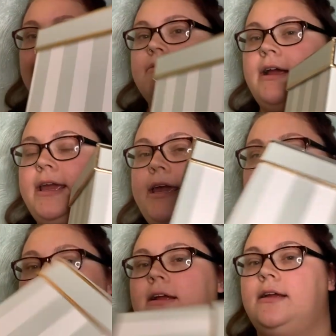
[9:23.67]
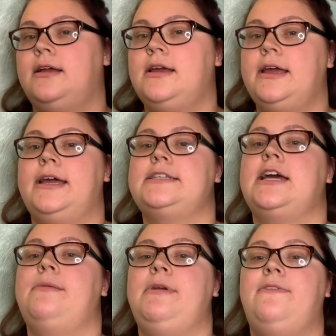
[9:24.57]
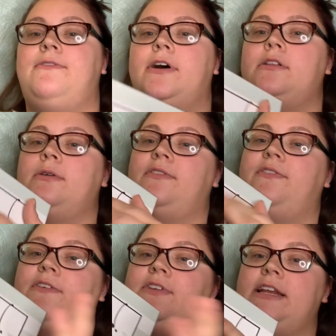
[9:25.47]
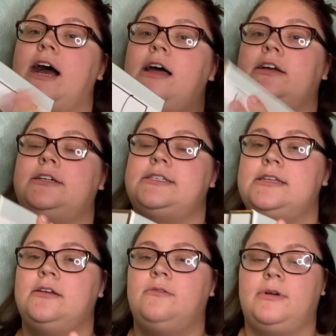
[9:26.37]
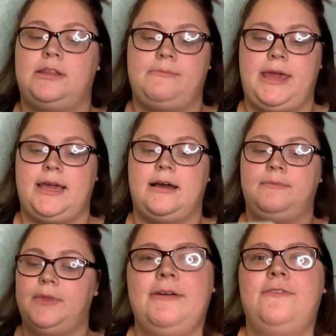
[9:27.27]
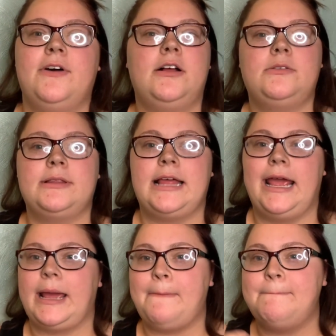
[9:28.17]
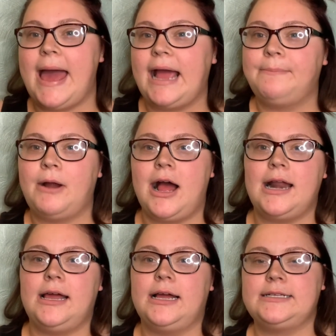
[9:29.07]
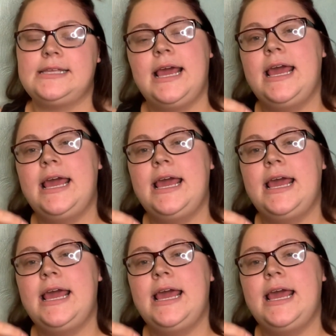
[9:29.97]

right here is going to be filled with $50 worth of makeup. Be filled with like MAC products,